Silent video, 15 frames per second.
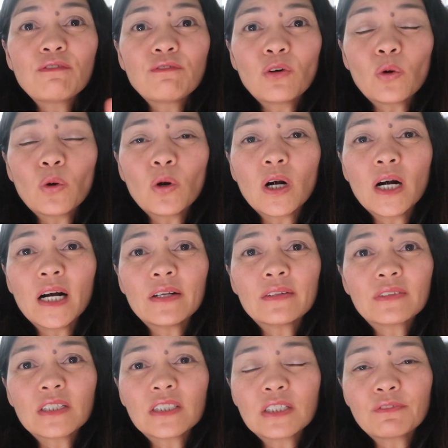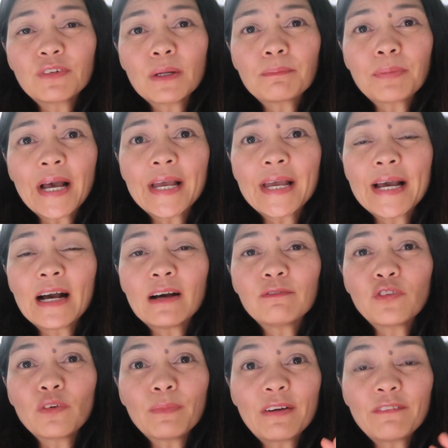for the dividend
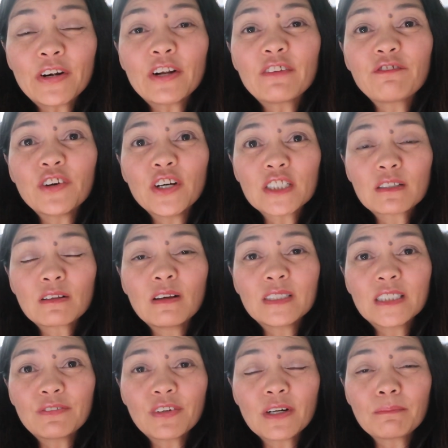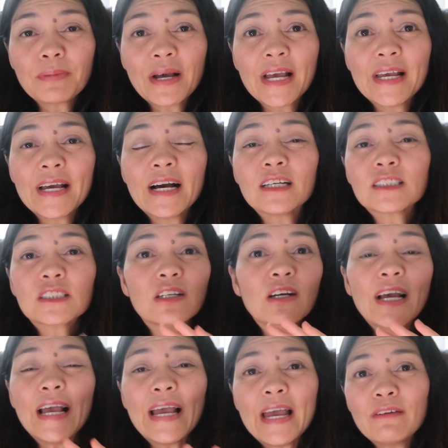payout, for my very first dividend payout
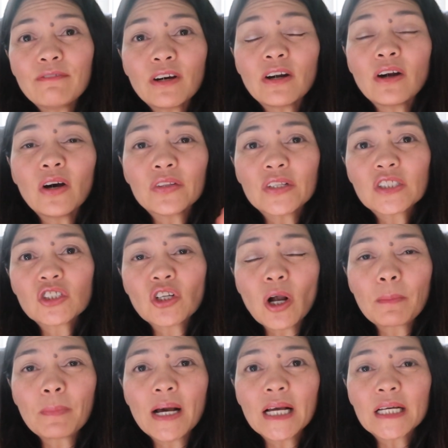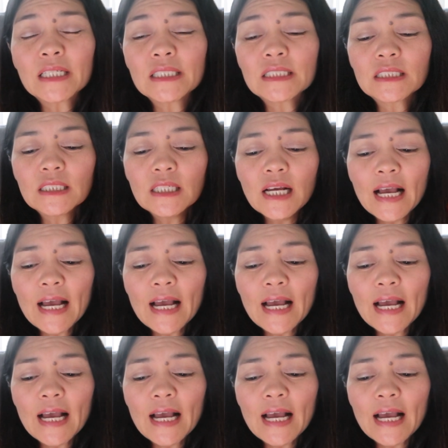ever on the stock market,